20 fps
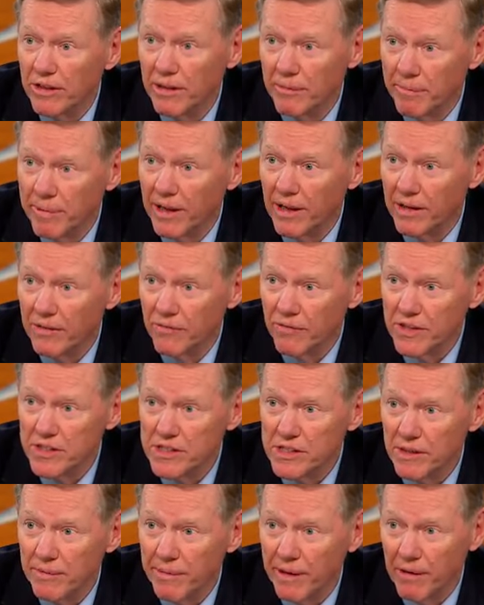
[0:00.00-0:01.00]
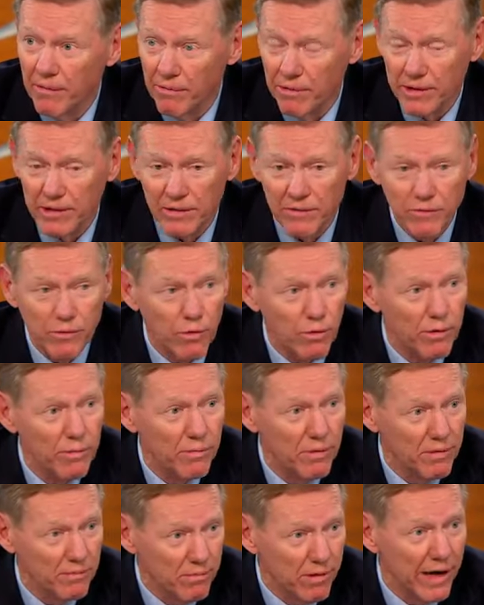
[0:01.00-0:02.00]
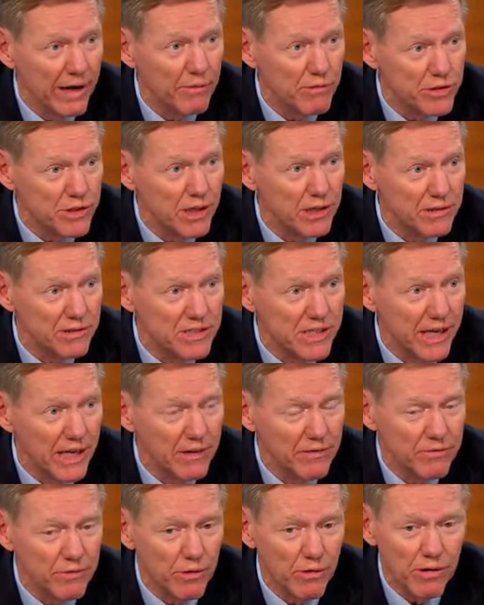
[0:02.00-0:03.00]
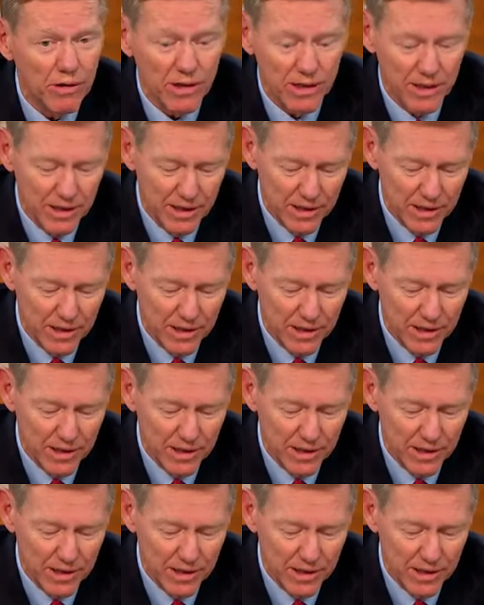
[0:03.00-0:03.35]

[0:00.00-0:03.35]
a compelling vision about what the Ford brand was going to stand for: